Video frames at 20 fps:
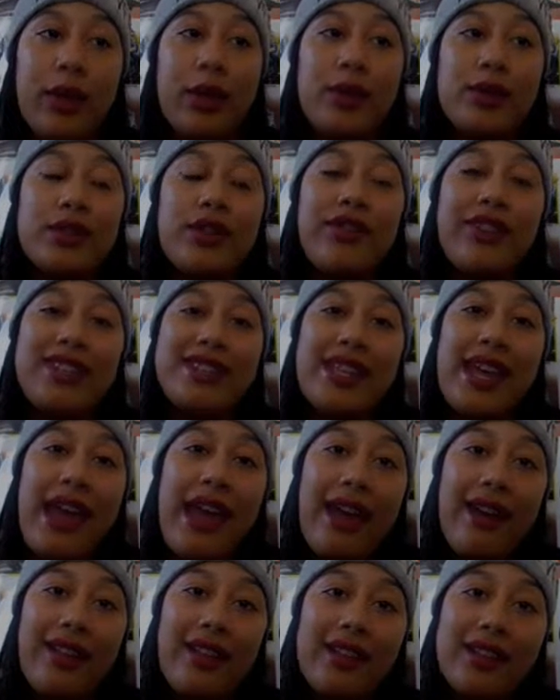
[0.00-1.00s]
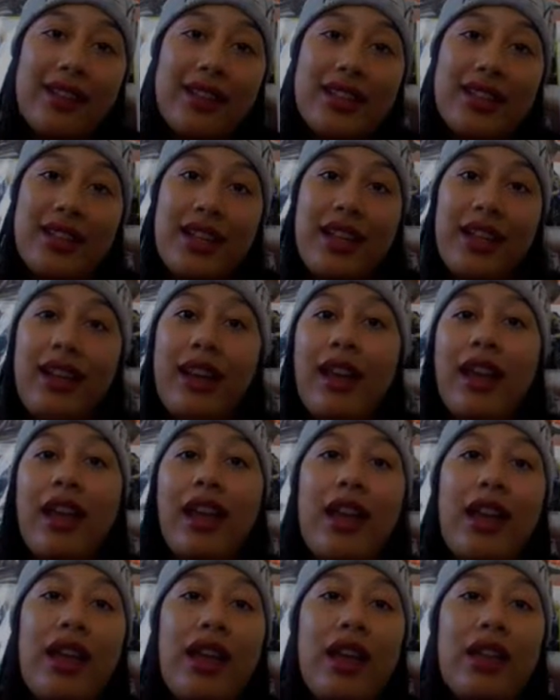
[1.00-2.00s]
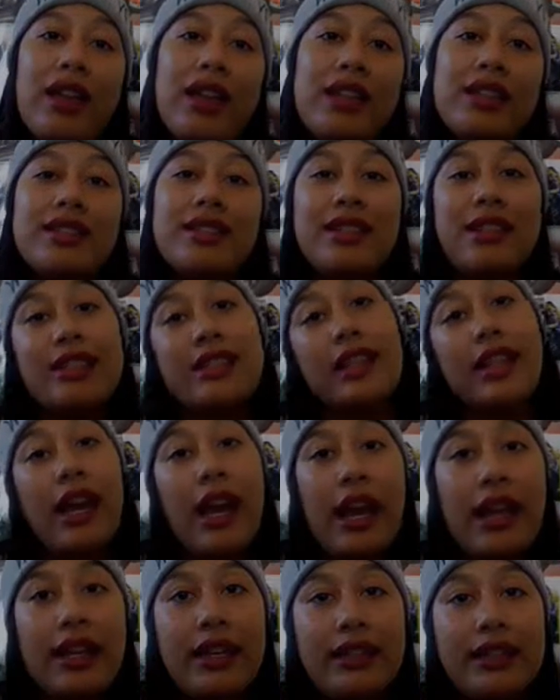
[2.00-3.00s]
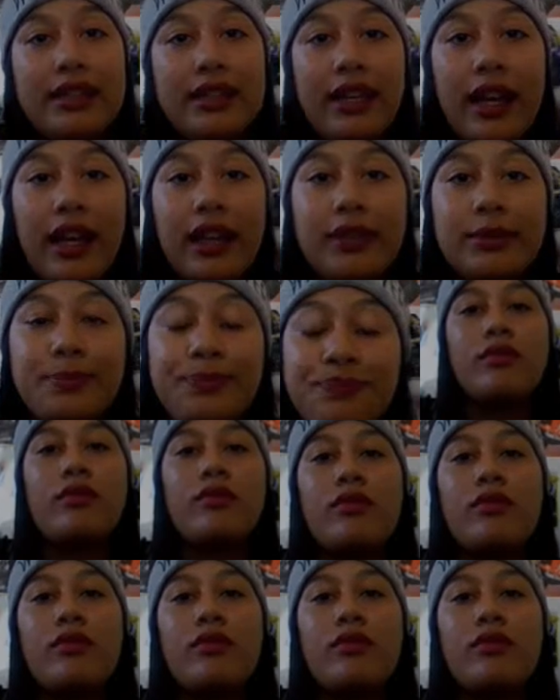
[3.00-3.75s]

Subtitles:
because of his angles and his riding style.